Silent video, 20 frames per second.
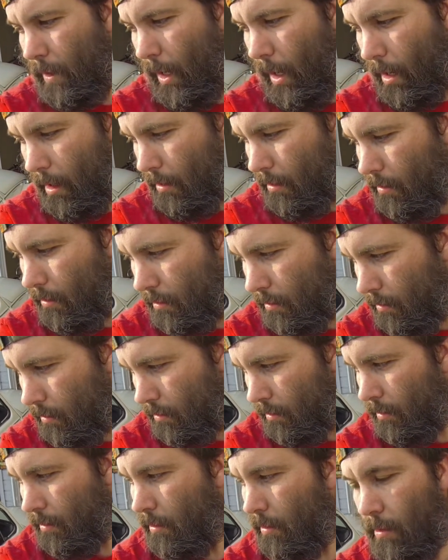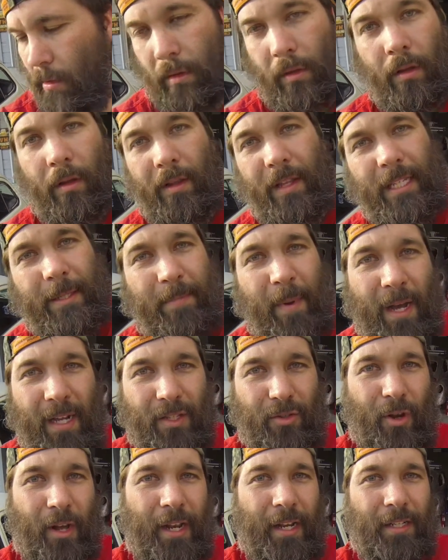Oh, this
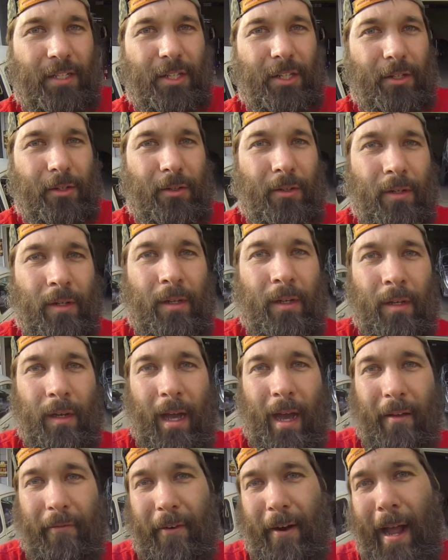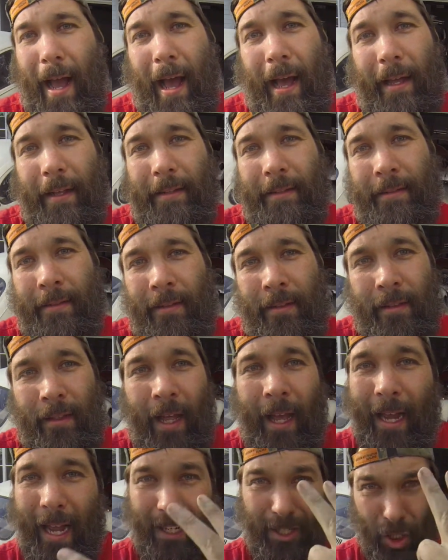bug's running too. I forgot.
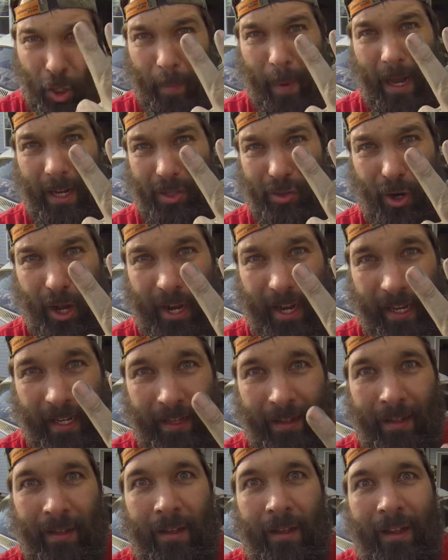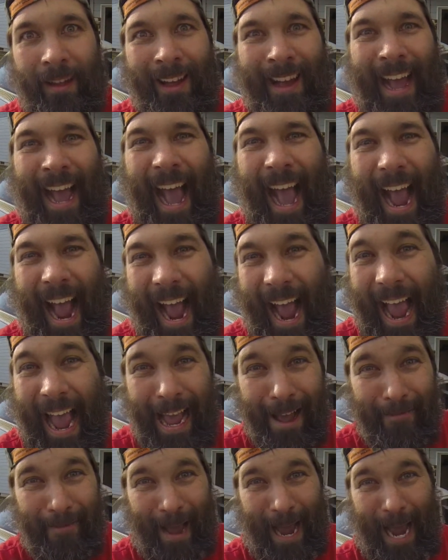Got 2 bugs running.
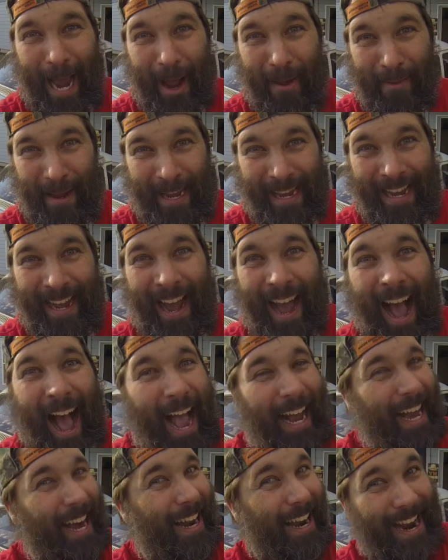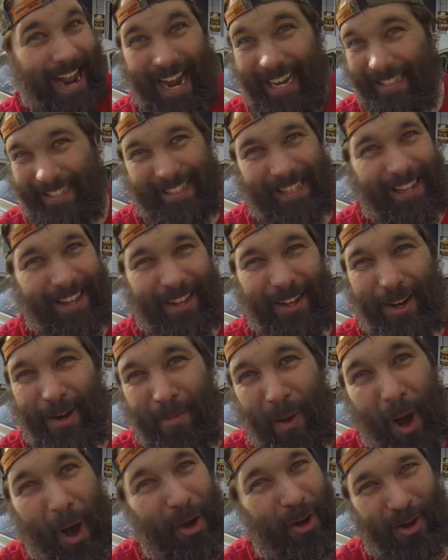Hey baby, I got an 8-cylinder
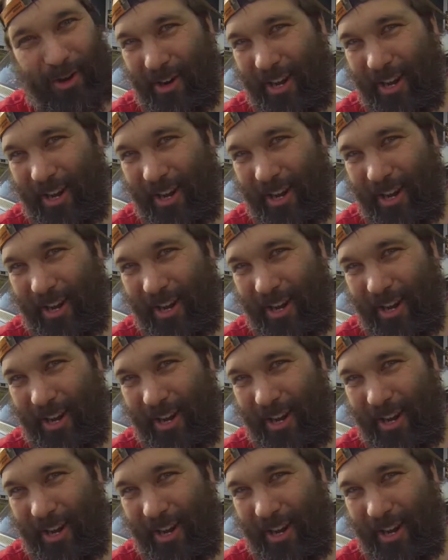motor